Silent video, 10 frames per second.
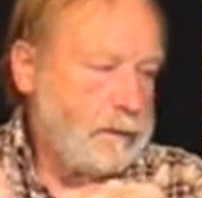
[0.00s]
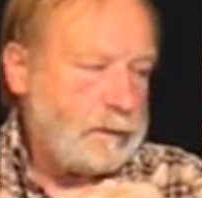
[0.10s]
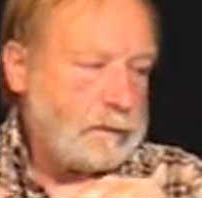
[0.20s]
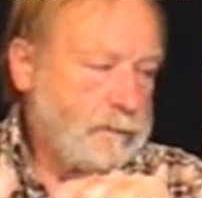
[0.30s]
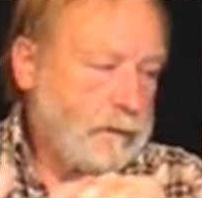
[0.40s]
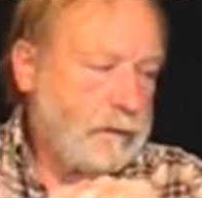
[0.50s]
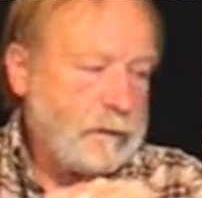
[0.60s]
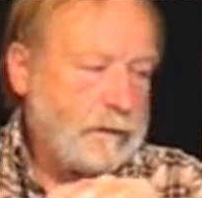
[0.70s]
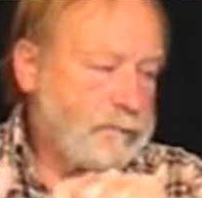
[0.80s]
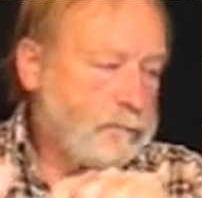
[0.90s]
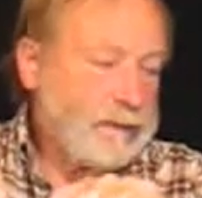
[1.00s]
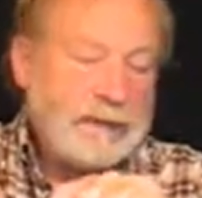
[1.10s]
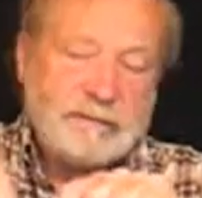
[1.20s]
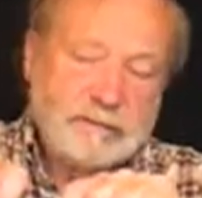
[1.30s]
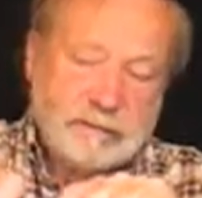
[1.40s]
It's
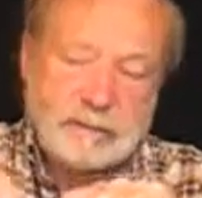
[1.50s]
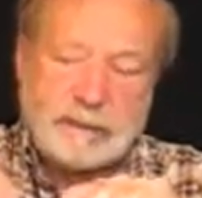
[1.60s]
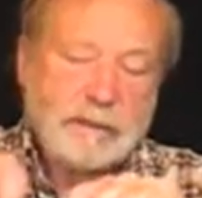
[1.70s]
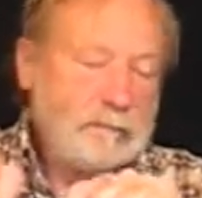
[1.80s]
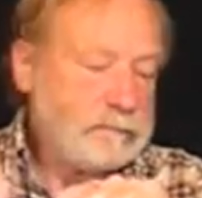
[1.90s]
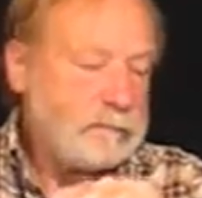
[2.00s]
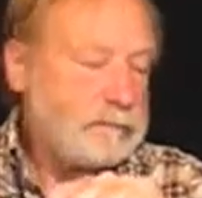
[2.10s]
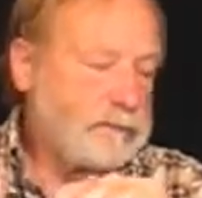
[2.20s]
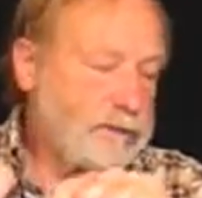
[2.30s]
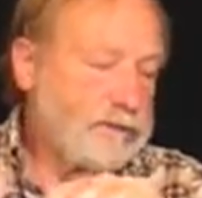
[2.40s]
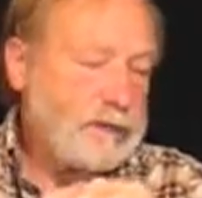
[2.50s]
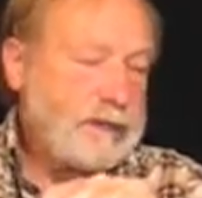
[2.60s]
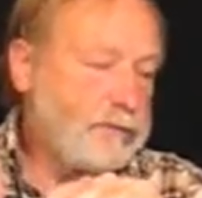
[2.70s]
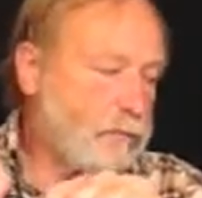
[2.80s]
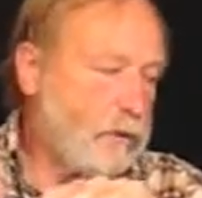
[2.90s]
basically just
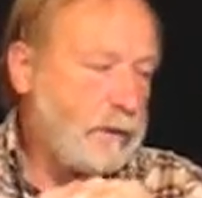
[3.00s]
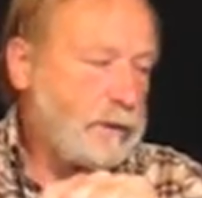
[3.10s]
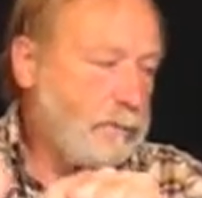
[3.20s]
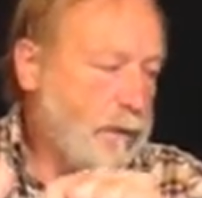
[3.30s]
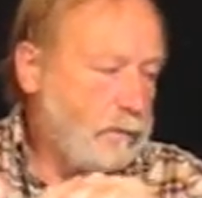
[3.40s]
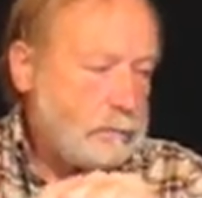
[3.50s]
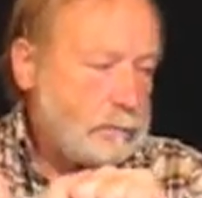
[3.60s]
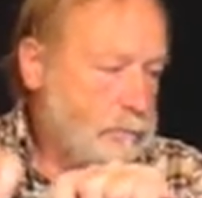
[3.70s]
like drawing the bow,